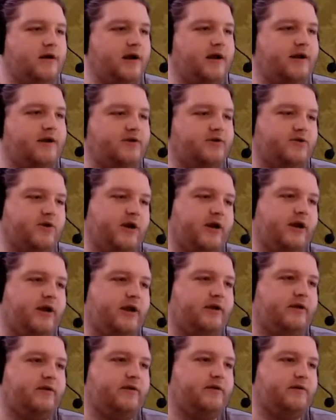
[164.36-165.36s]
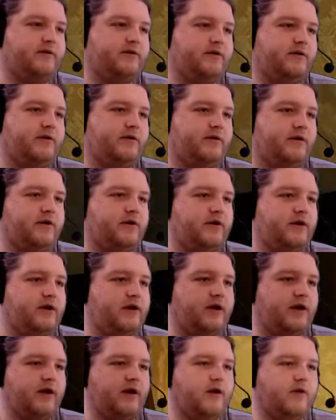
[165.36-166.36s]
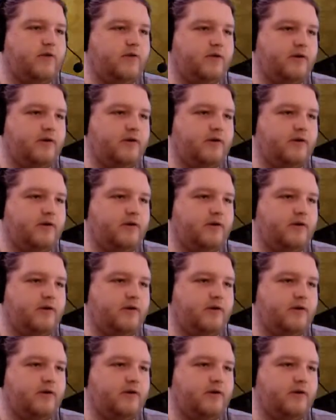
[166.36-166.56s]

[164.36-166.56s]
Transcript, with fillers: and a drain. You're good to go.